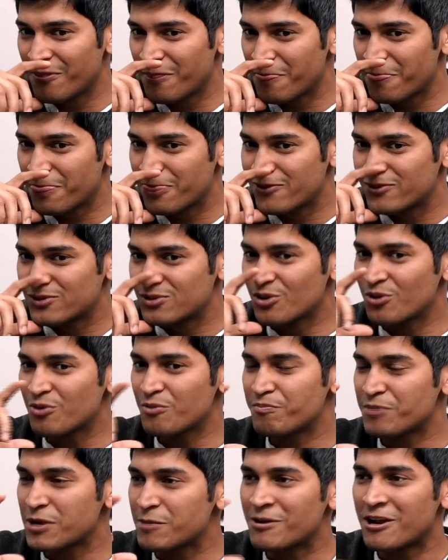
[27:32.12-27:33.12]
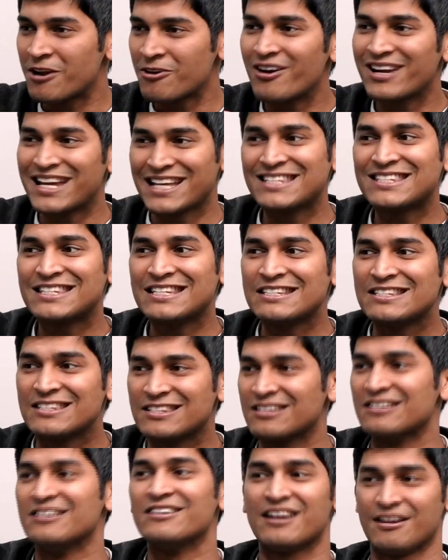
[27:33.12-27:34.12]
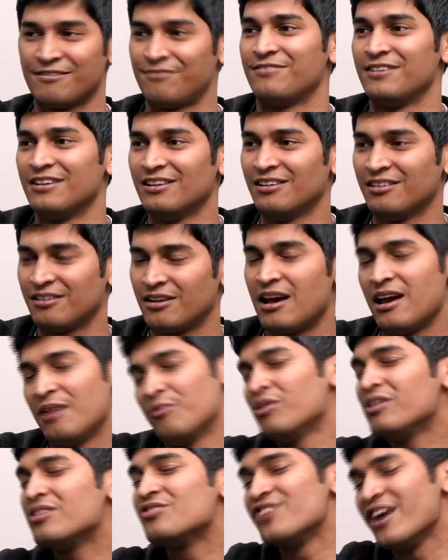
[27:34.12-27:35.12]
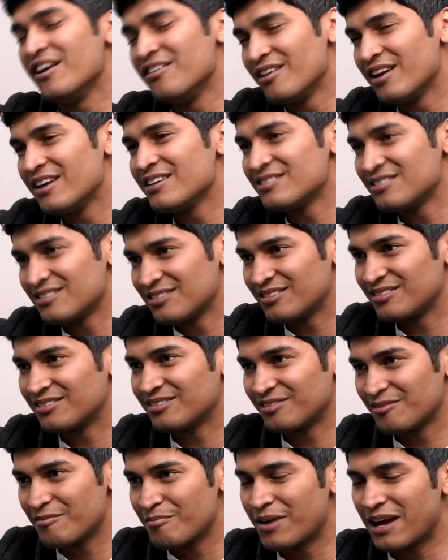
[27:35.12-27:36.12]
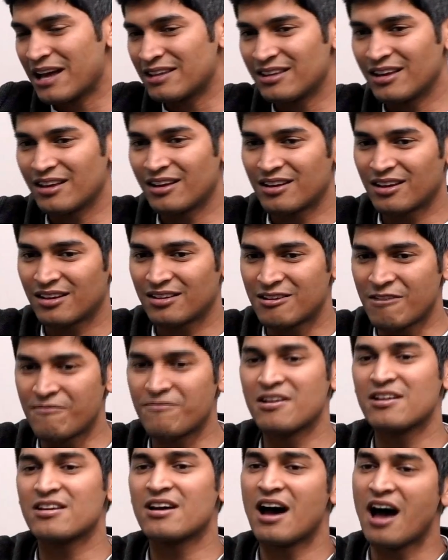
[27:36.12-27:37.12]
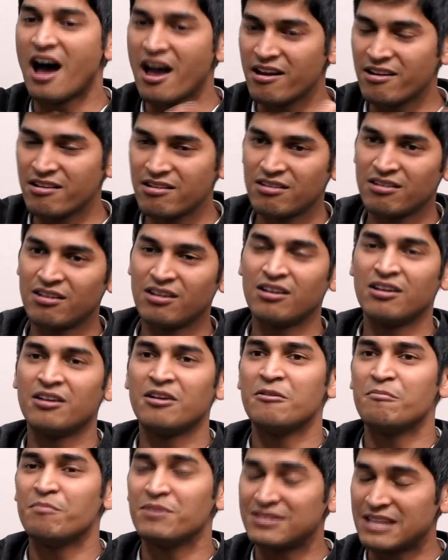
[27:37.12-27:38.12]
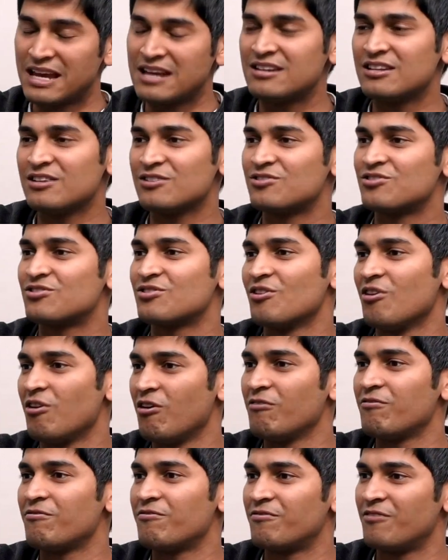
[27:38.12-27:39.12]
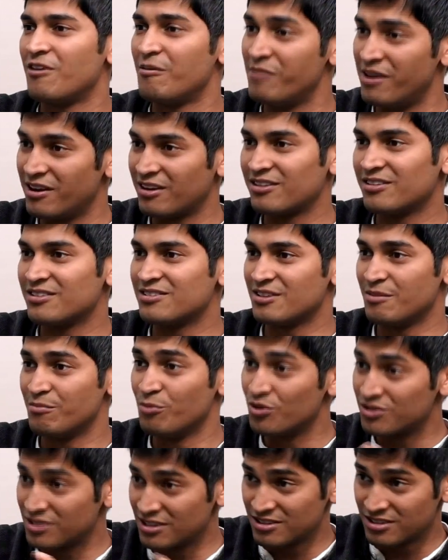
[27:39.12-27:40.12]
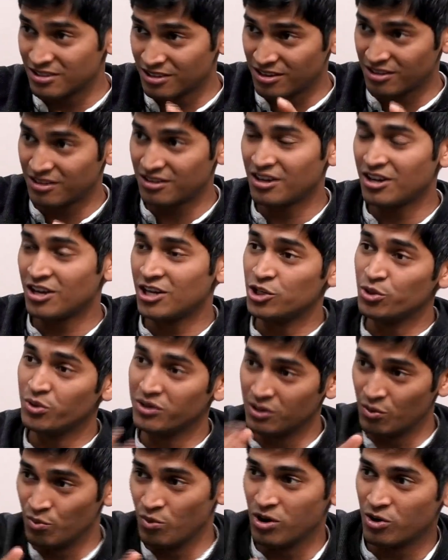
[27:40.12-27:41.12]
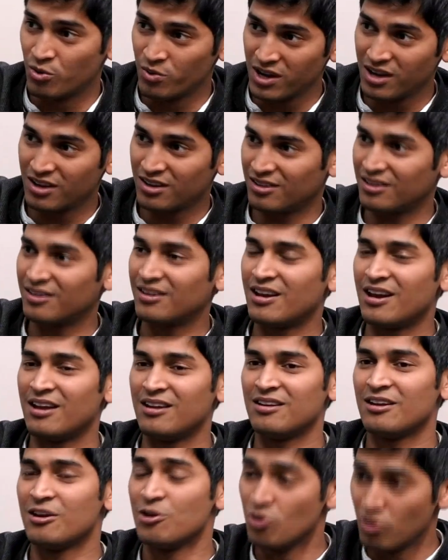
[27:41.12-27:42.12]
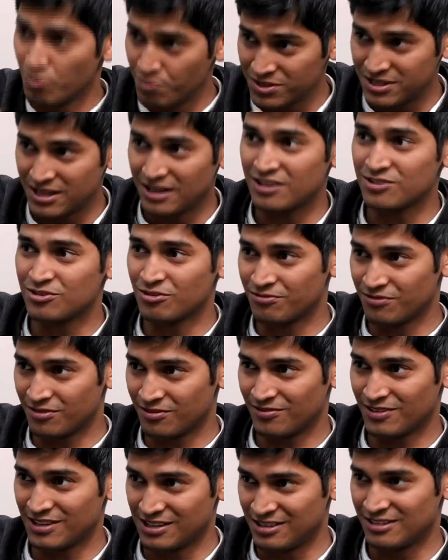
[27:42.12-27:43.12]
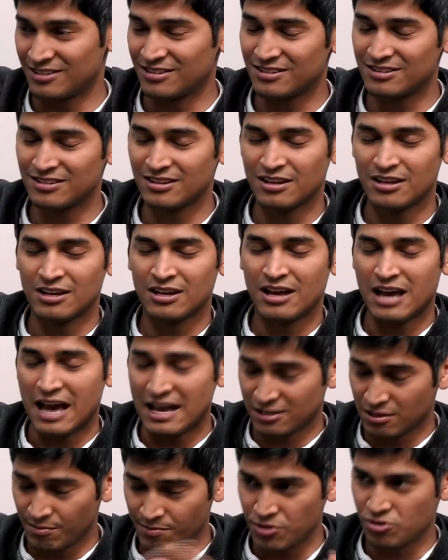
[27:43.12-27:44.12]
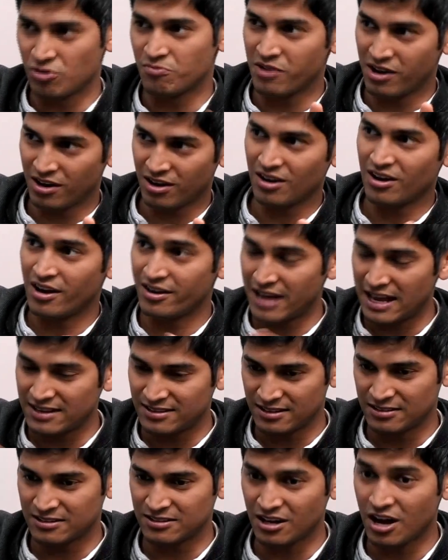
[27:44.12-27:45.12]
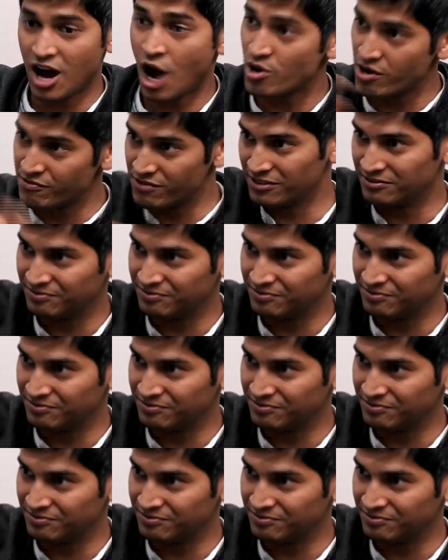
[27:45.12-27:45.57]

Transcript: So people are not as sincere, I feel. I wouldn't generalize, but I think definitely a higher percentage of Americans are more sincere during the work week, and a lower percentage of Indians as compared to America are as sincere. However,